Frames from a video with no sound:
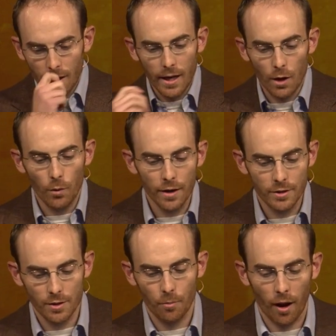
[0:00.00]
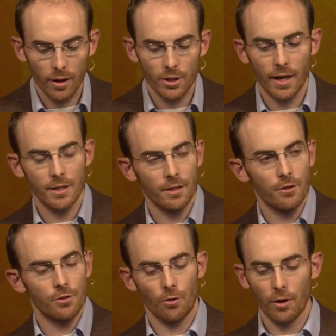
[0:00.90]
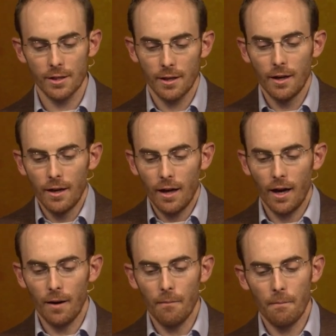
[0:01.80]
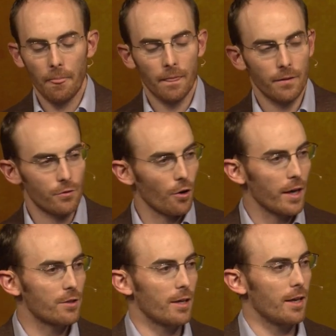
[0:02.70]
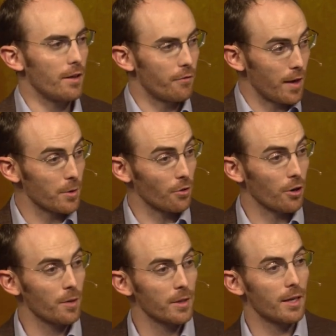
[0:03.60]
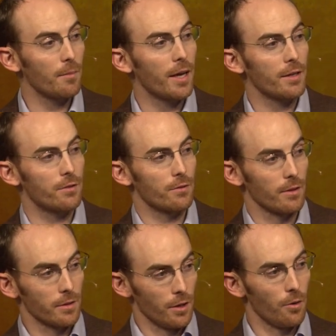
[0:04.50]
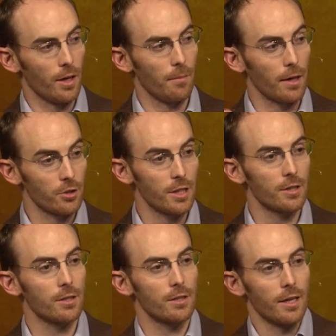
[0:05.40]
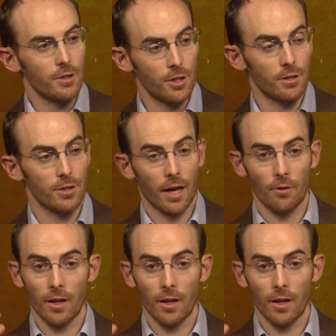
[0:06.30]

he weaves his apologetics into the stories. Uh, so his, the famous argument that he makes, you know, uh, about Jesus, Jesus is either a